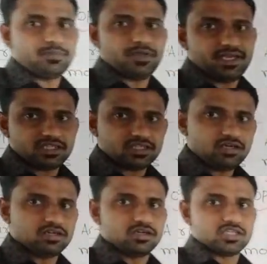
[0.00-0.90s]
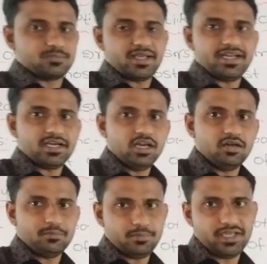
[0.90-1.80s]
another
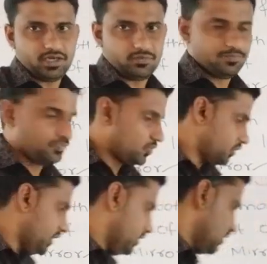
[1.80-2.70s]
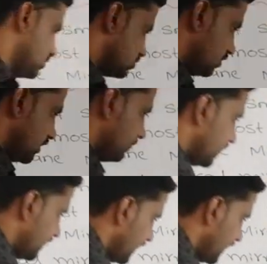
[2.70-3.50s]
spherical mirror. Okay, so if I